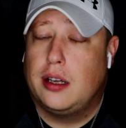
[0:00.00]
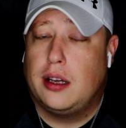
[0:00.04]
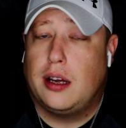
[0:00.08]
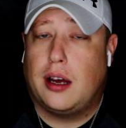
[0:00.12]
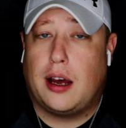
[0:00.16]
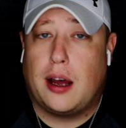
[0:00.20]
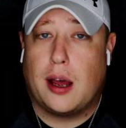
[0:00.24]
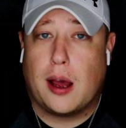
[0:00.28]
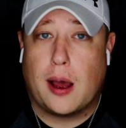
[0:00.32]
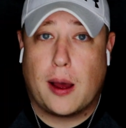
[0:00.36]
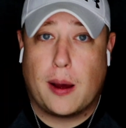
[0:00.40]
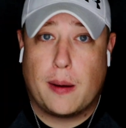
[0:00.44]

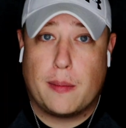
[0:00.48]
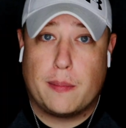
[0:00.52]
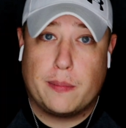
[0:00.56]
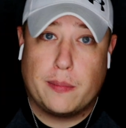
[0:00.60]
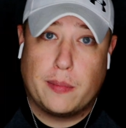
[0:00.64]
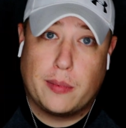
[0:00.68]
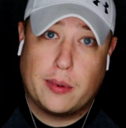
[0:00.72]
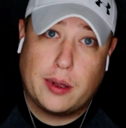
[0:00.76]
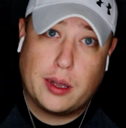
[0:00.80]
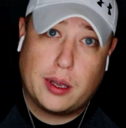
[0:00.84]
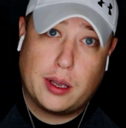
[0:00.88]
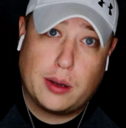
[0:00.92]

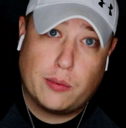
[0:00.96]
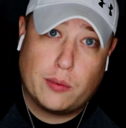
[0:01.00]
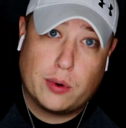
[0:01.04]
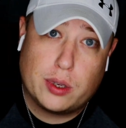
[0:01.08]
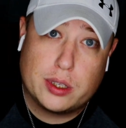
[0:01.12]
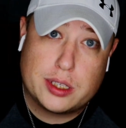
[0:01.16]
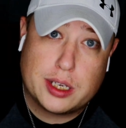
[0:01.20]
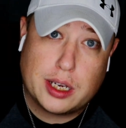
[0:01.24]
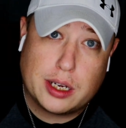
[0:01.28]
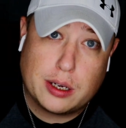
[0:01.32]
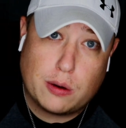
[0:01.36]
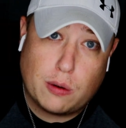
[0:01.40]

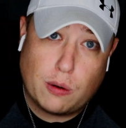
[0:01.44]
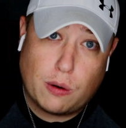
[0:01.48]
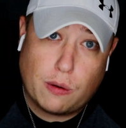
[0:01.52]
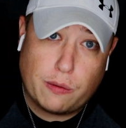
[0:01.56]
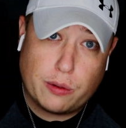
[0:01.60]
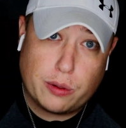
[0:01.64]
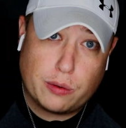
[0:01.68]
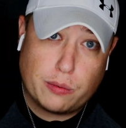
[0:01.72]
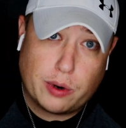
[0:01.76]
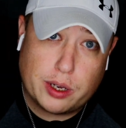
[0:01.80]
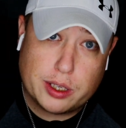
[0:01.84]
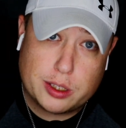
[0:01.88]
Once I go
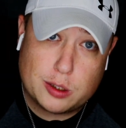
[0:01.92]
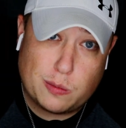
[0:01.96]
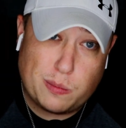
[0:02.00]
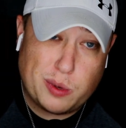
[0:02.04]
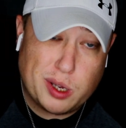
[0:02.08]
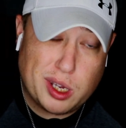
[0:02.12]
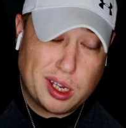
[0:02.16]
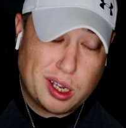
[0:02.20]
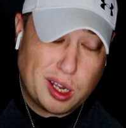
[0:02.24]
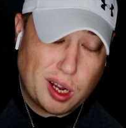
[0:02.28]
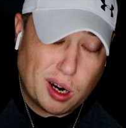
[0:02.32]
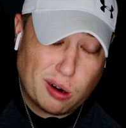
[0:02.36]
over the
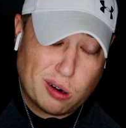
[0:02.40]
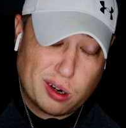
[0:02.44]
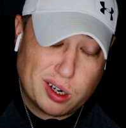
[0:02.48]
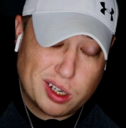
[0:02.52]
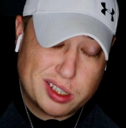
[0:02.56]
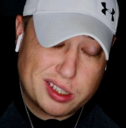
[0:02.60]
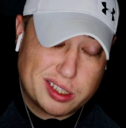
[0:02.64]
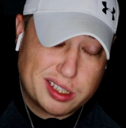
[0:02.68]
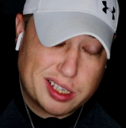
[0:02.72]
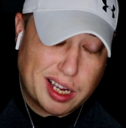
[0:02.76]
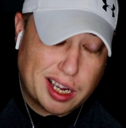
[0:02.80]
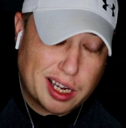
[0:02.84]
recipe here in
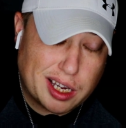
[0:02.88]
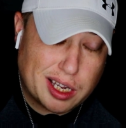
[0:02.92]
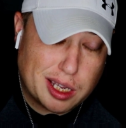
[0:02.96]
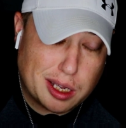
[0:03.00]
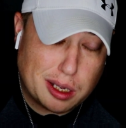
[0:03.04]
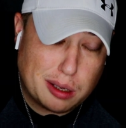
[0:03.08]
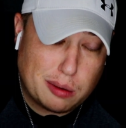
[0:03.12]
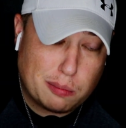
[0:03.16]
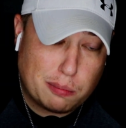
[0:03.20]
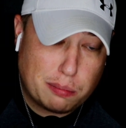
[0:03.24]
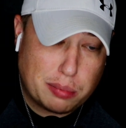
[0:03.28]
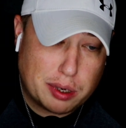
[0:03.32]
a
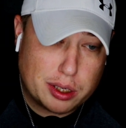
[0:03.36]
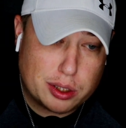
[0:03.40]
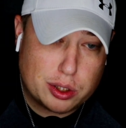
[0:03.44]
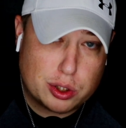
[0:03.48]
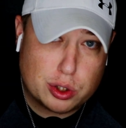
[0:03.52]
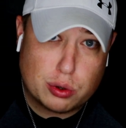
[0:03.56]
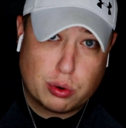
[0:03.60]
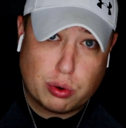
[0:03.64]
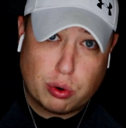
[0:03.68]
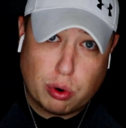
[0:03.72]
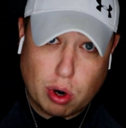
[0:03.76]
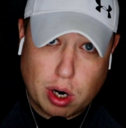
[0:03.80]
second, but
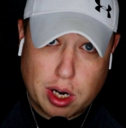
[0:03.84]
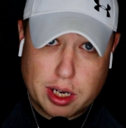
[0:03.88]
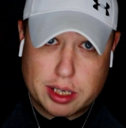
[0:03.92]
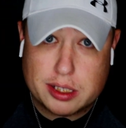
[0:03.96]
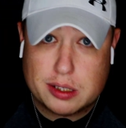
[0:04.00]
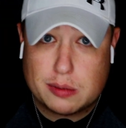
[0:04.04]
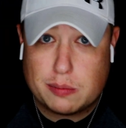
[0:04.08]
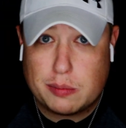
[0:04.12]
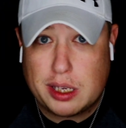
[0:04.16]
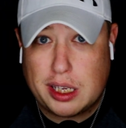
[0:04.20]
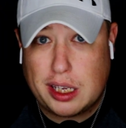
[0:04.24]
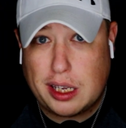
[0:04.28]

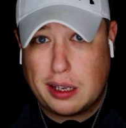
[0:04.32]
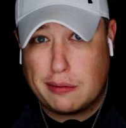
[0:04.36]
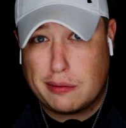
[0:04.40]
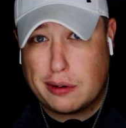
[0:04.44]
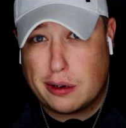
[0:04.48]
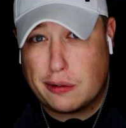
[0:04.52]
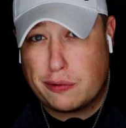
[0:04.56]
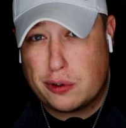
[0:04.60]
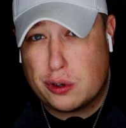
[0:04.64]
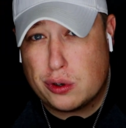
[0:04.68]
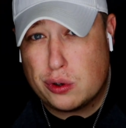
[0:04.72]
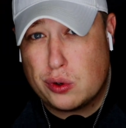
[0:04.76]
trust me,
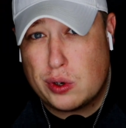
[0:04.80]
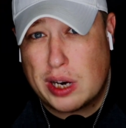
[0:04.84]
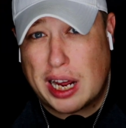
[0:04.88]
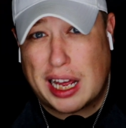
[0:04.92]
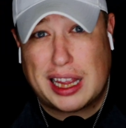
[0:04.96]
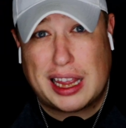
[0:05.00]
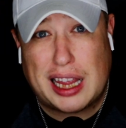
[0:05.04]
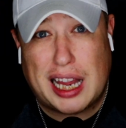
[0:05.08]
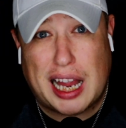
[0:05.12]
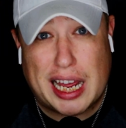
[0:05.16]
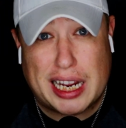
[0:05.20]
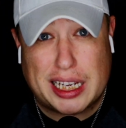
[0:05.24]
even if you do
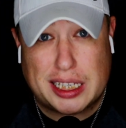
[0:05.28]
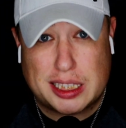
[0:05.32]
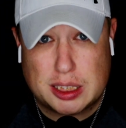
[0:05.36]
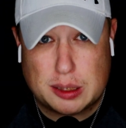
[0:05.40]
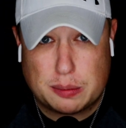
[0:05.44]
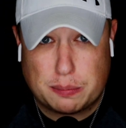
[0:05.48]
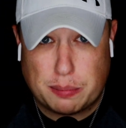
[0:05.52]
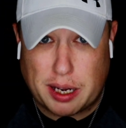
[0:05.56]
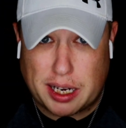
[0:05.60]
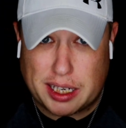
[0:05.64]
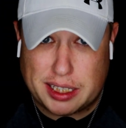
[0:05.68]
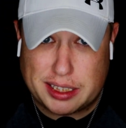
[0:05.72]
not like
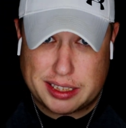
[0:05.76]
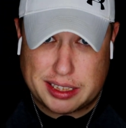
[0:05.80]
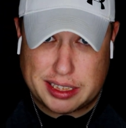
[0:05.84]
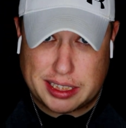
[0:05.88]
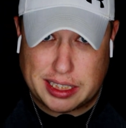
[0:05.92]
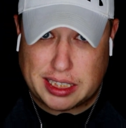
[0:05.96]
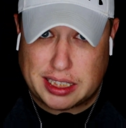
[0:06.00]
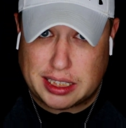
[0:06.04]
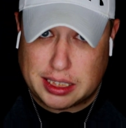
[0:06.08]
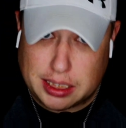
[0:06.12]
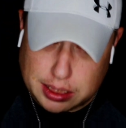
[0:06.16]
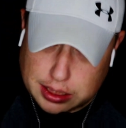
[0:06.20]

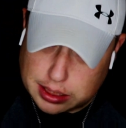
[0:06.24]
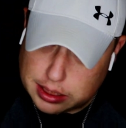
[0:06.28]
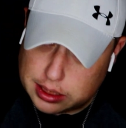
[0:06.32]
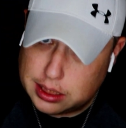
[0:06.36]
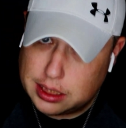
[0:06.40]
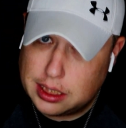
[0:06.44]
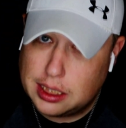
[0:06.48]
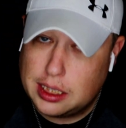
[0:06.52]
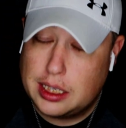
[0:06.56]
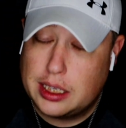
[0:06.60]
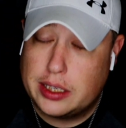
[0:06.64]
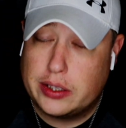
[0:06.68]
spicy,
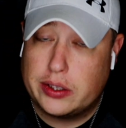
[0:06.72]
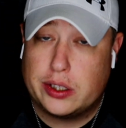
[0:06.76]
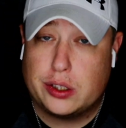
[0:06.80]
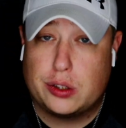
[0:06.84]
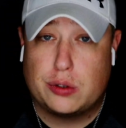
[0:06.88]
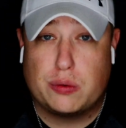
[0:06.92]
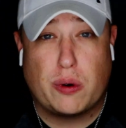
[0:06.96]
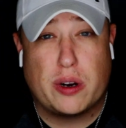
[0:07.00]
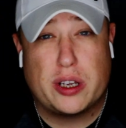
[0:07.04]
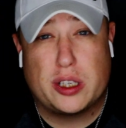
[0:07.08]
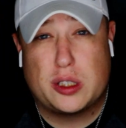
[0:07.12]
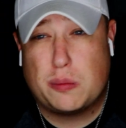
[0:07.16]

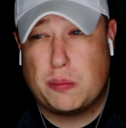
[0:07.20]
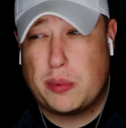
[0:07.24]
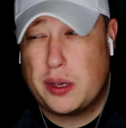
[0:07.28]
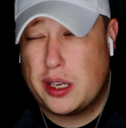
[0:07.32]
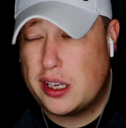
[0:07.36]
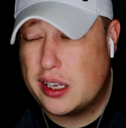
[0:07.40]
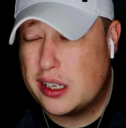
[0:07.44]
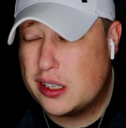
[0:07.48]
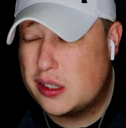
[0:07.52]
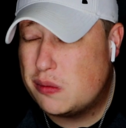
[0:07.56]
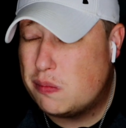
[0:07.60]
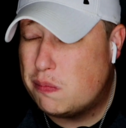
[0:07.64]
this
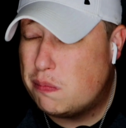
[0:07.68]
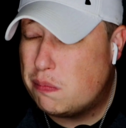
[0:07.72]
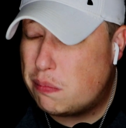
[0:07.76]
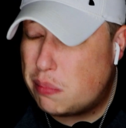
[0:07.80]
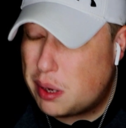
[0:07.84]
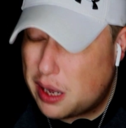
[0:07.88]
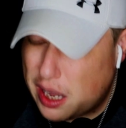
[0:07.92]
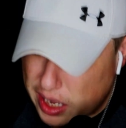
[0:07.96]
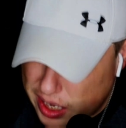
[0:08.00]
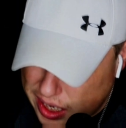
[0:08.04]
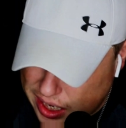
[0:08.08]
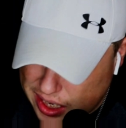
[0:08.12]
recipe is
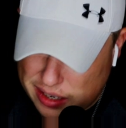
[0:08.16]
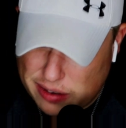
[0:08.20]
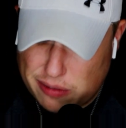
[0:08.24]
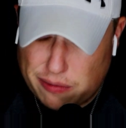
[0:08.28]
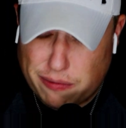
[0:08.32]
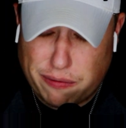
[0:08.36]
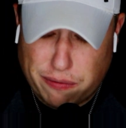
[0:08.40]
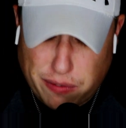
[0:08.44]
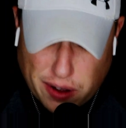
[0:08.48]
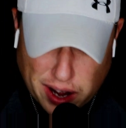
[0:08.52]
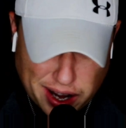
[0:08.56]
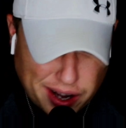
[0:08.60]
banging
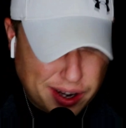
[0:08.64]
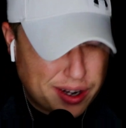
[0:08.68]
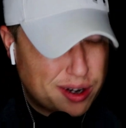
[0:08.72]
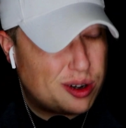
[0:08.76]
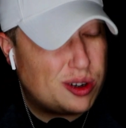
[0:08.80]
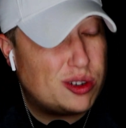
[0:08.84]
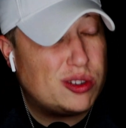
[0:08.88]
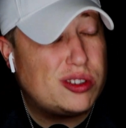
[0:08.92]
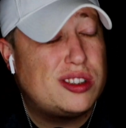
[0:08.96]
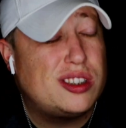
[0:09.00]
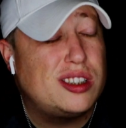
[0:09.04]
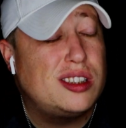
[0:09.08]

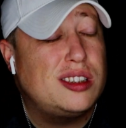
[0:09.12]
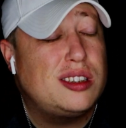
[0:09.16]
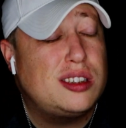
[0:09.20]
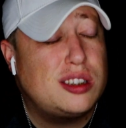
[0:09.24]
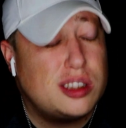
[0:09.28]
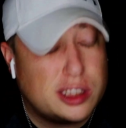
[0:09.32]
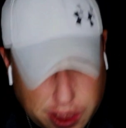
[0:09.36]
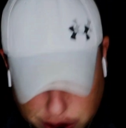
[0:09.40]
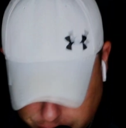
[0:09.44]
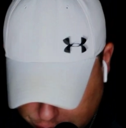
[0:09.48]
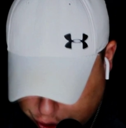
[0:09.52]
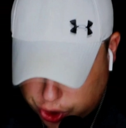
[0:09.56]
fire
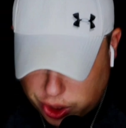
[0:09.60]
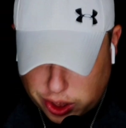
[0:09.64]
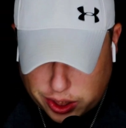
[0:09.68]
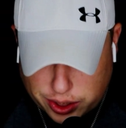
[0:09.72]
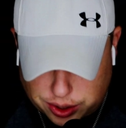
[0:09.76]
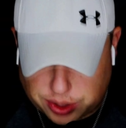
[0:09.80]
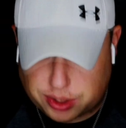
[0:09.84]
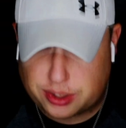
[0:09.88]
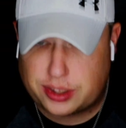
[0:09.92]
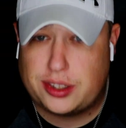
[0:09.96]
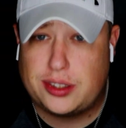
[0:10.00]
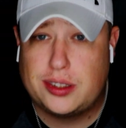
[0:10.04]

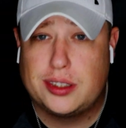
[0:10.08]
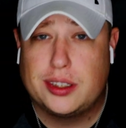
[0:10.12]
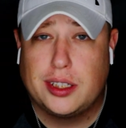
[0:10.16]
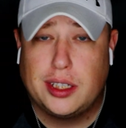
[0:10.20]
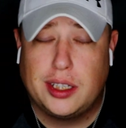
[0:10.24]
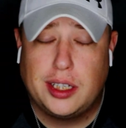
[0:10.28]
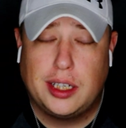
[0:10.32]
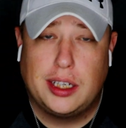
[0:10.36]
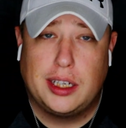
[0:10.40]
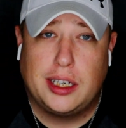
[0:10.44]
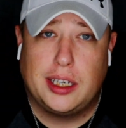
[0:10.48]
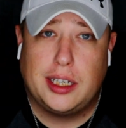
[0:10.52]
delicious.
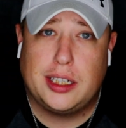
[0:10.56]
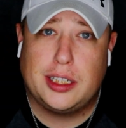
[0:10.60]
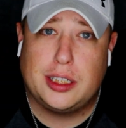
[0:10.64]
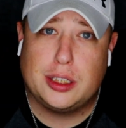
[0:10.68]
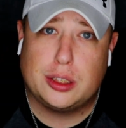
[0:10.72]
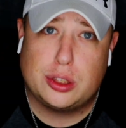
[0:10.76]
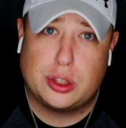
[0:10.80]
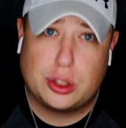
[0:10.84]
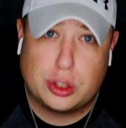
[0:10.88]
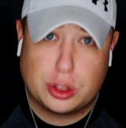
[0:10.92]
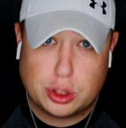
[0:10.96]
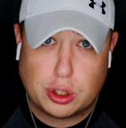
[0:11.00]
It
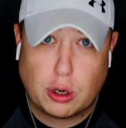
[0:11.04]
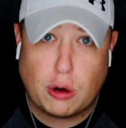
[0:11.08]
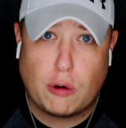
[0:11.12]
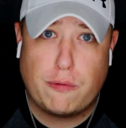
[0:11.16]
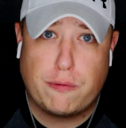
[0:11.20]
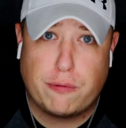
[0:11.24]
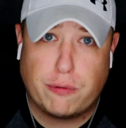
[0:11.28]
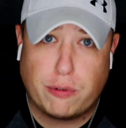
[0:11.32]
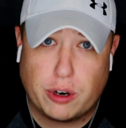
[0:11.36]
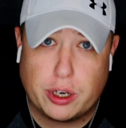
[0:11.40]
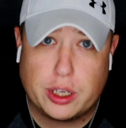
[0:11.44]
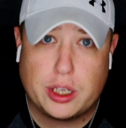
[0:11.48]
is so
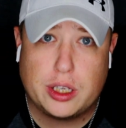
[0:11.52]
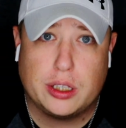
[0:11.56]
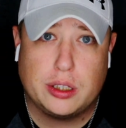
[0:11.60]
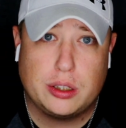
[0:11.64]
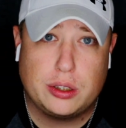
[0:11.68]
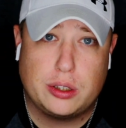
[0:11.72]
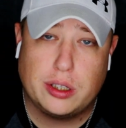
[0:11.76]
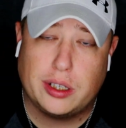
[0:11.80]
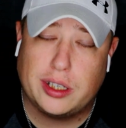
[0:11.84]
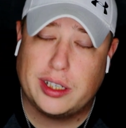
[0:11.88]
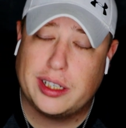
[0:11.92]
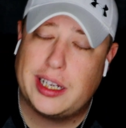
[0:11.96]
freaking good.